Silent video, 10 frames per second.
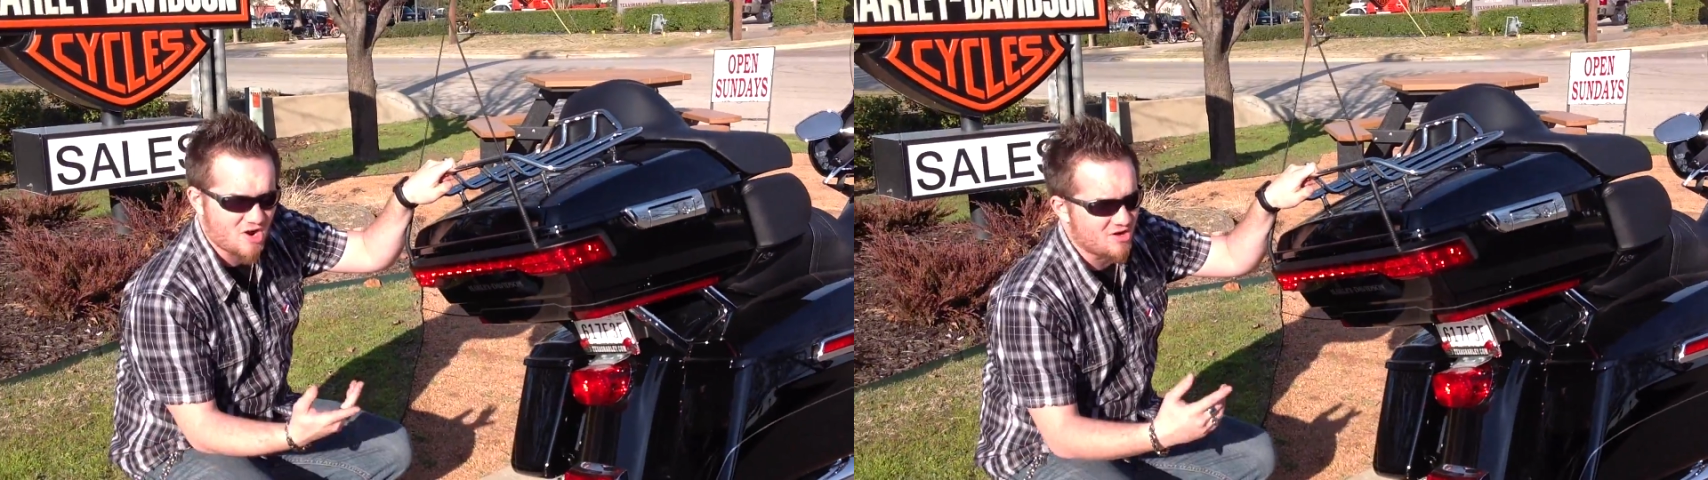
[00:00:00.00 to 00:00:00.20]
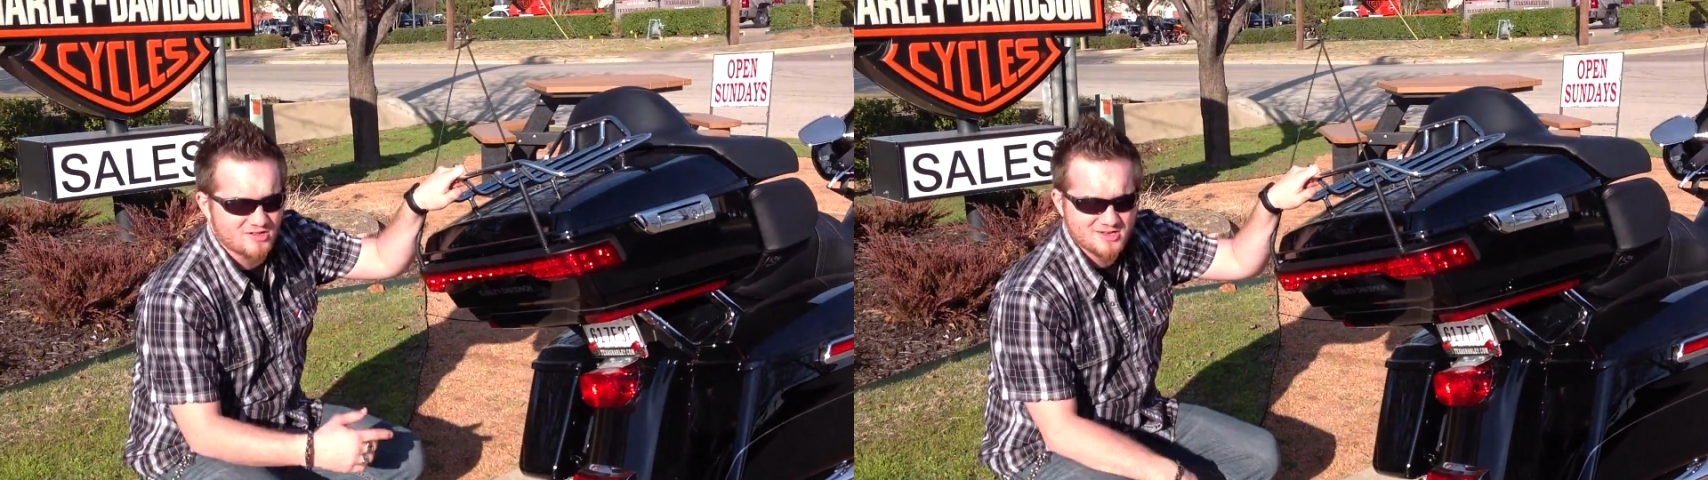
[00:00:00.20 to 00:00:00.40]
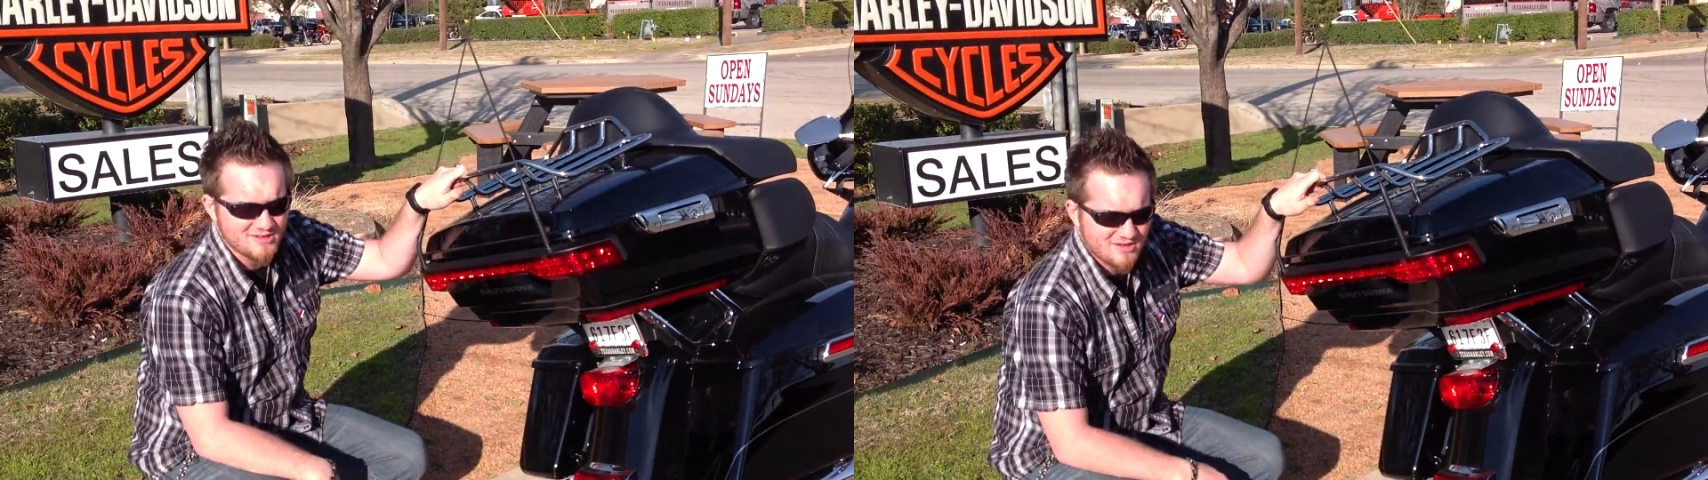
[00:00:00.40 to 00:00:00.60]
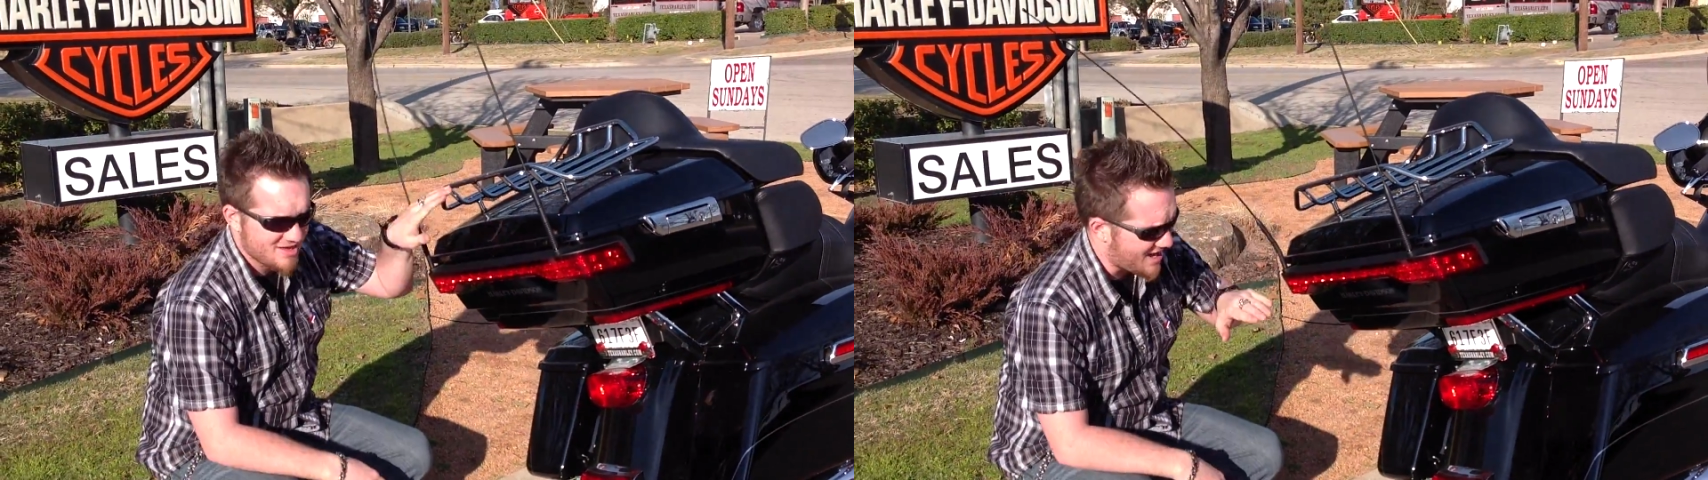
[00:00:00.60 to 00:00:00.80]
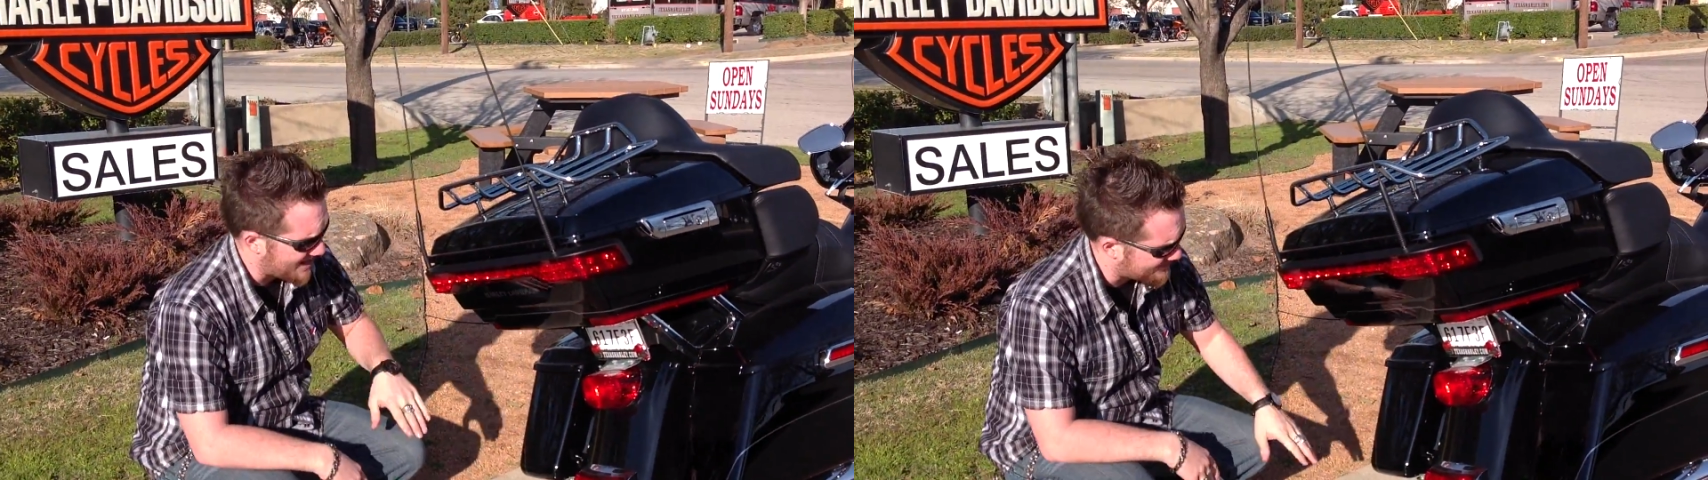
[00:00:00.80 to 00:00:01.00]
Harley
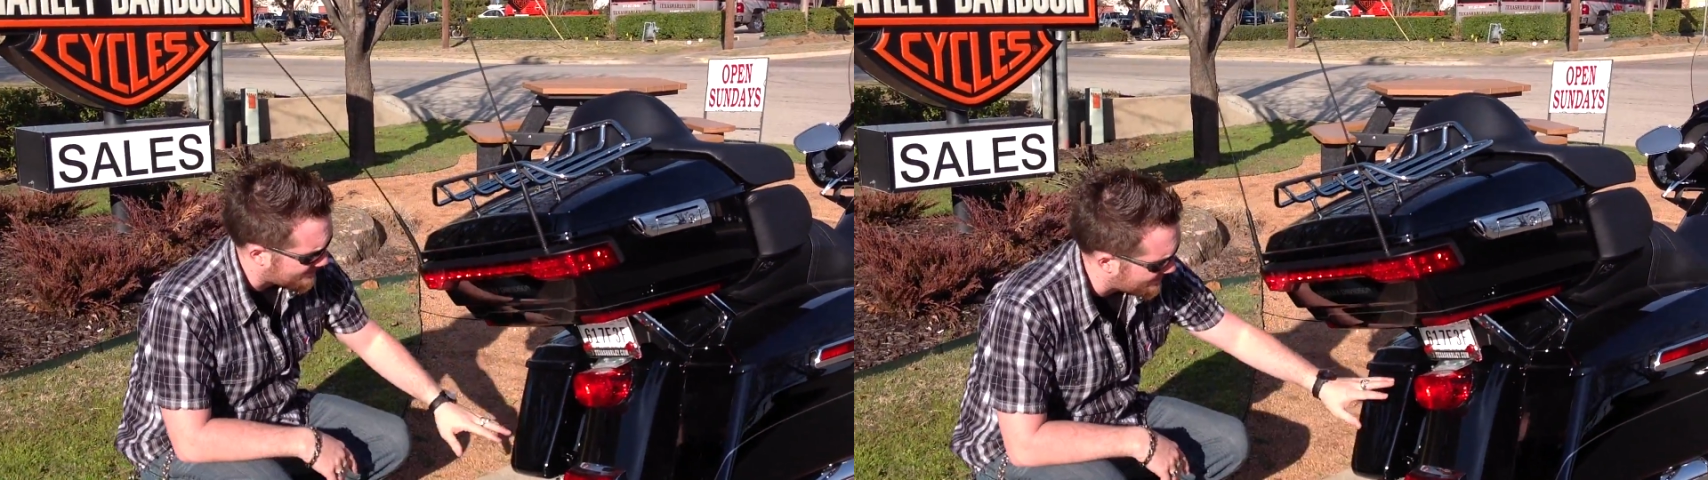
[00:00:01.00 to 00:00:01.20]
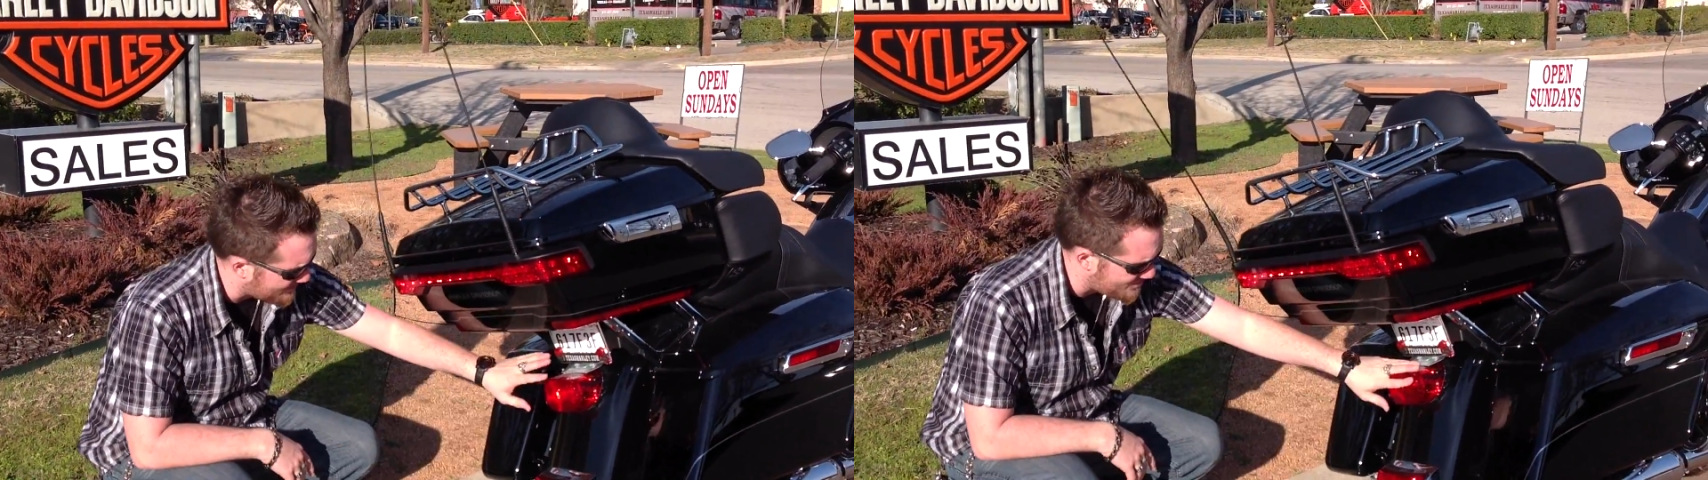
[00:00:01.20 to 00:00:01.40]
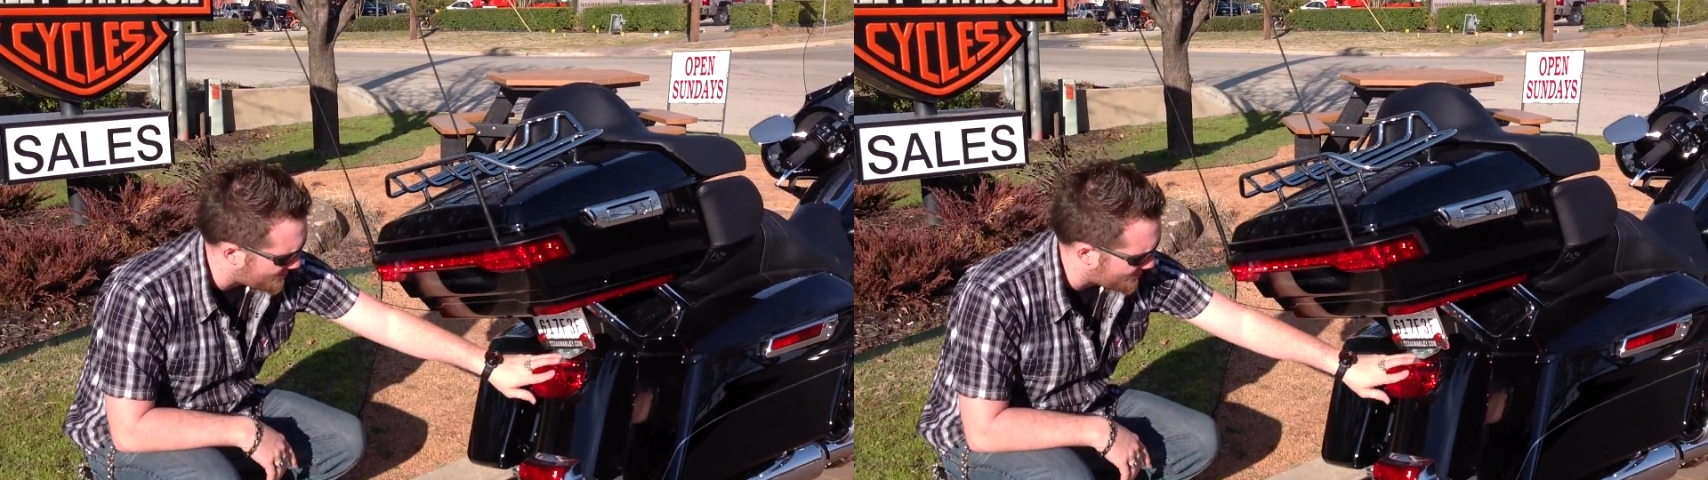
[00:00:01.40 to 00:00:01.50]
has, you